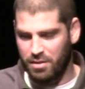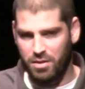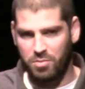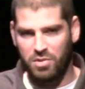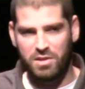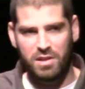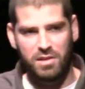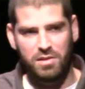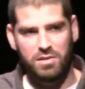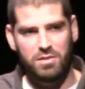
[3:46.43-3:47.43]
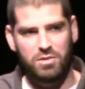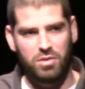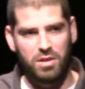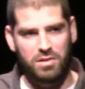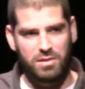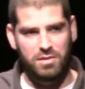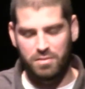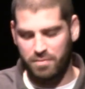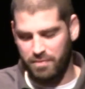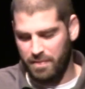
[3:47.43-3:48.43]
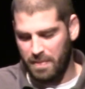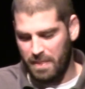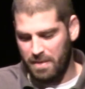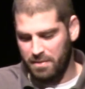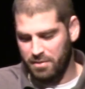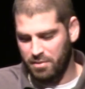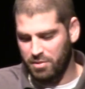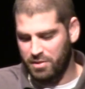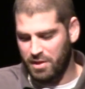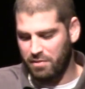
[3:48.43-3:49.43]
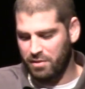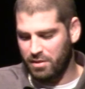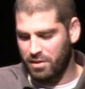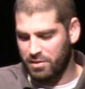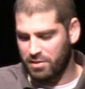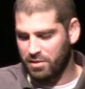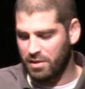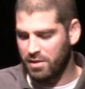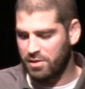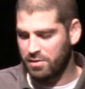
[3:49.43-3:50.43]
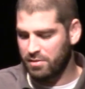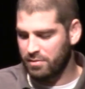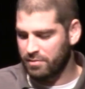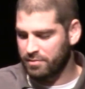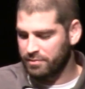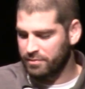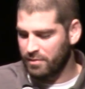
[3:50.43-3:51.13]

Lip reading: Number 6, trust. Number 7, consultation.